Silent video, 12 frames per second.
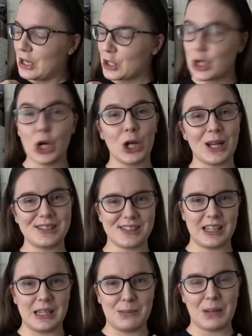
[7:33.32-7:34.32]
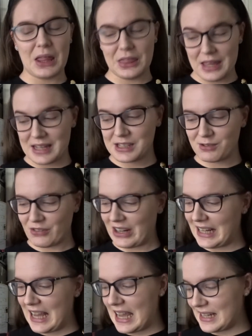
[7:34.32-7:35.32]
colour scheme this
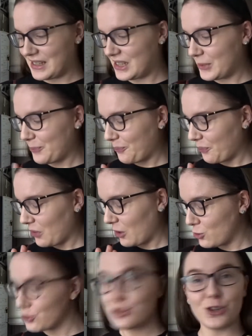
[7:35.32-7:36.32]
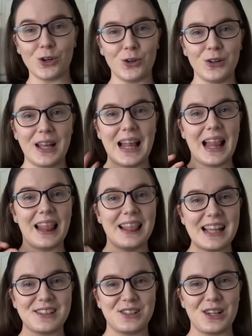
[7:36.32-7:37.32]
really is. So
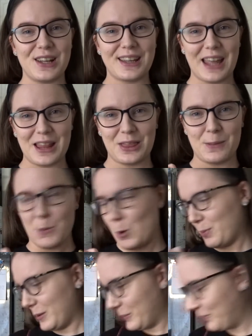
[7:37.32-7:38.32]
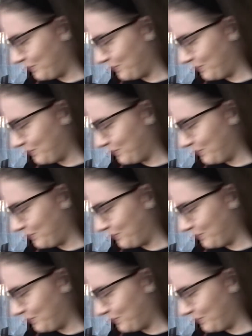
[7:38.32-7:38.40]
let's get them open.